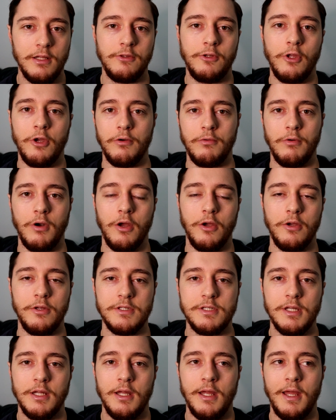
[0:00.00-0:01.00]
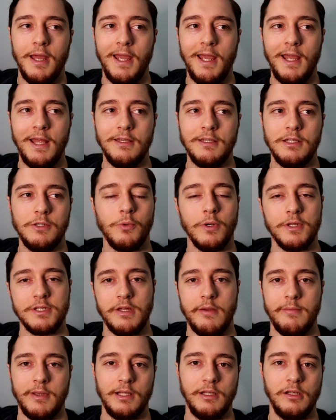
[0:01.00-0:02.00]
dirt roads, and you want
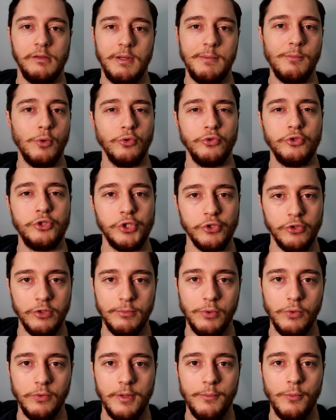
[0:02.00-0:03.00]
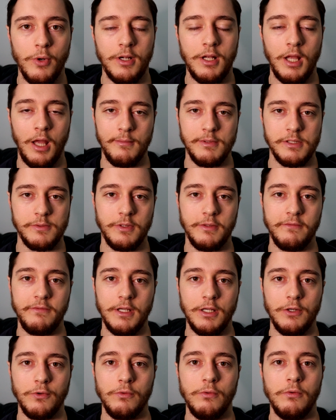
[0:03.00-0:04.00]
something a little bit more durable than what comes with the
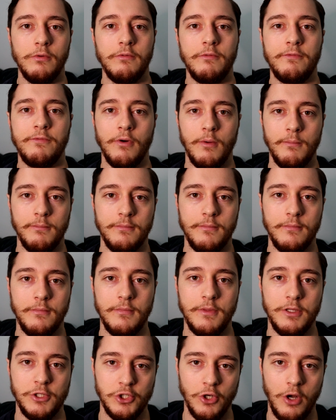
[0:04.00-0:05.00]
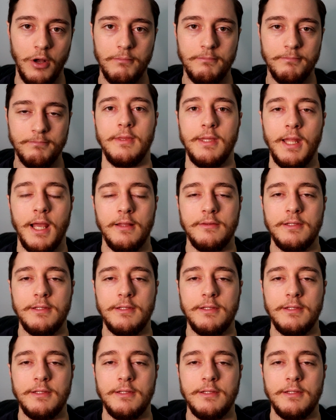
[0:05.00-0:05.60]
vehicle from the shop. Now,